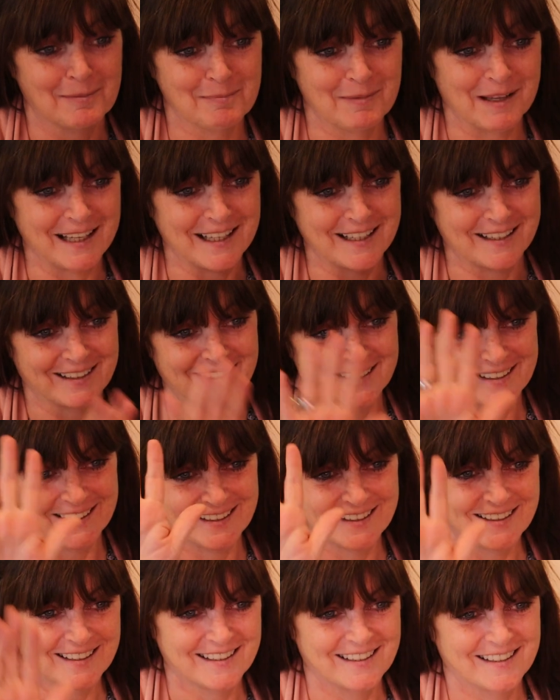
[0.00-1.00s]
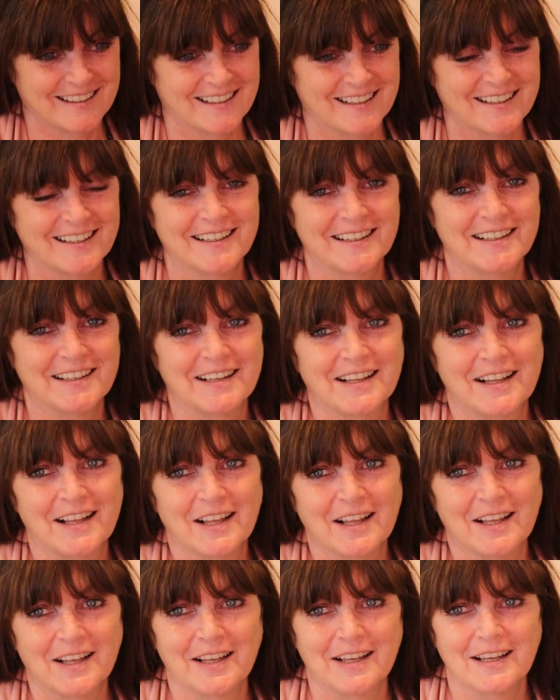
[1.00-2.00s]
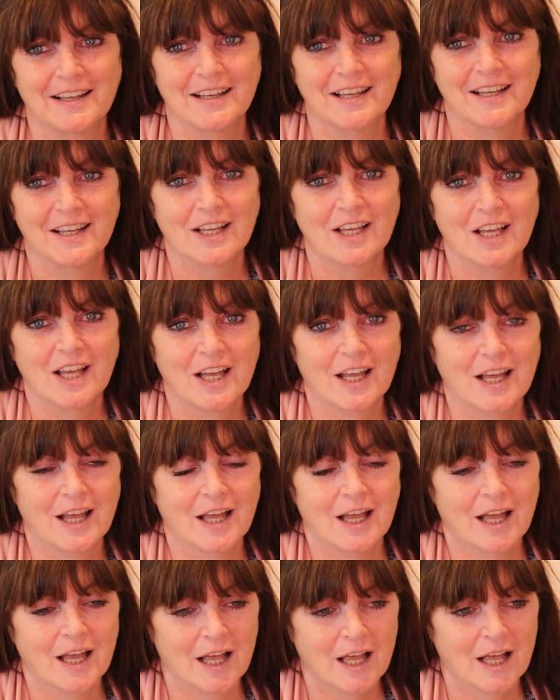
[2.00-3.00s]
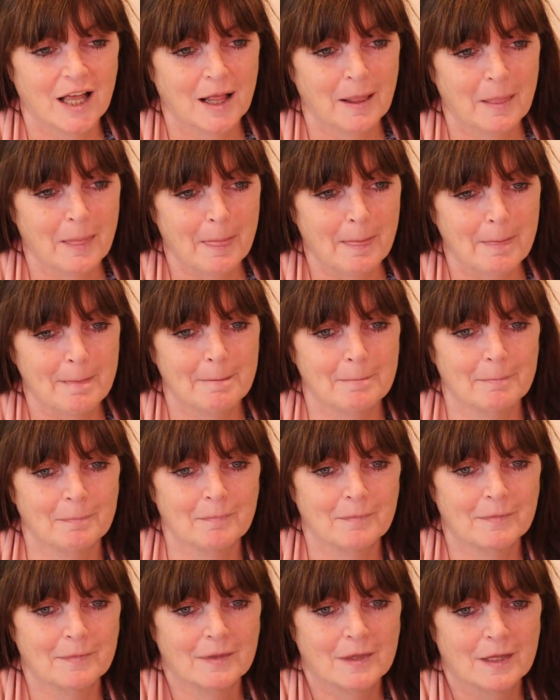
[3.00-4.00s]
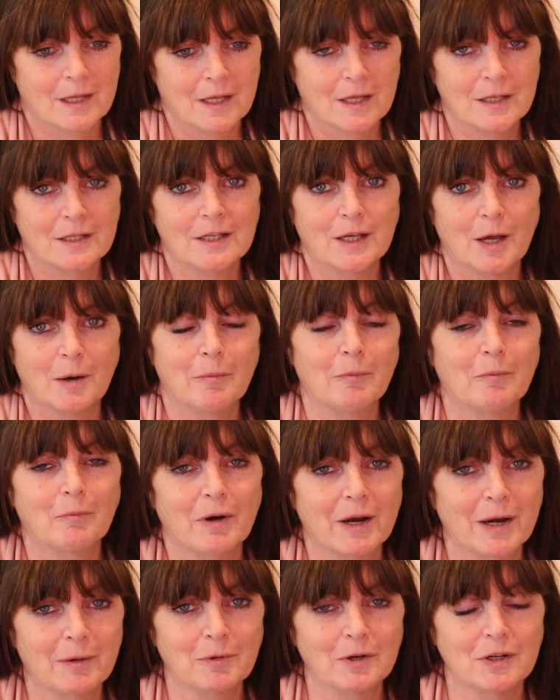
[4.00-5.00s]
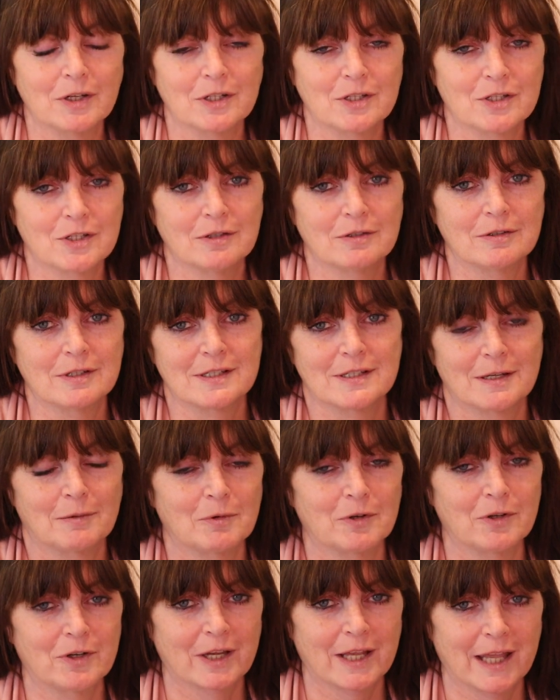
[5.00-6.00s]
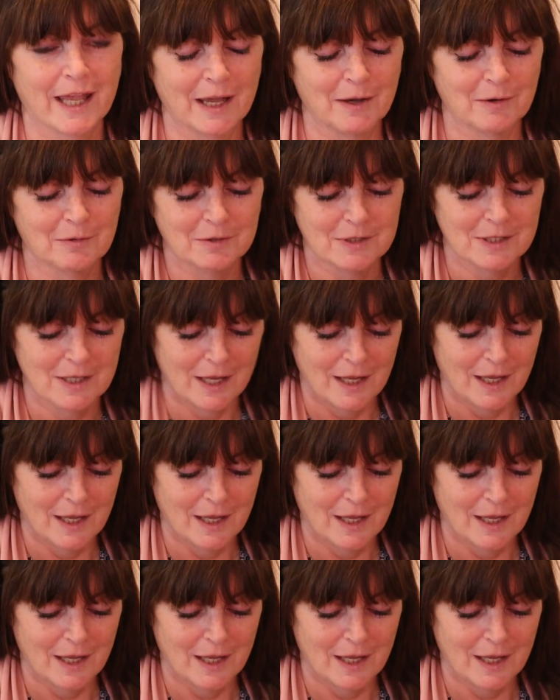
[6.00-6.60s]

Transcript: I'm here. Are you going to be paying attention to see who's winning? Yeah, what I'm going to do is I'm going to count.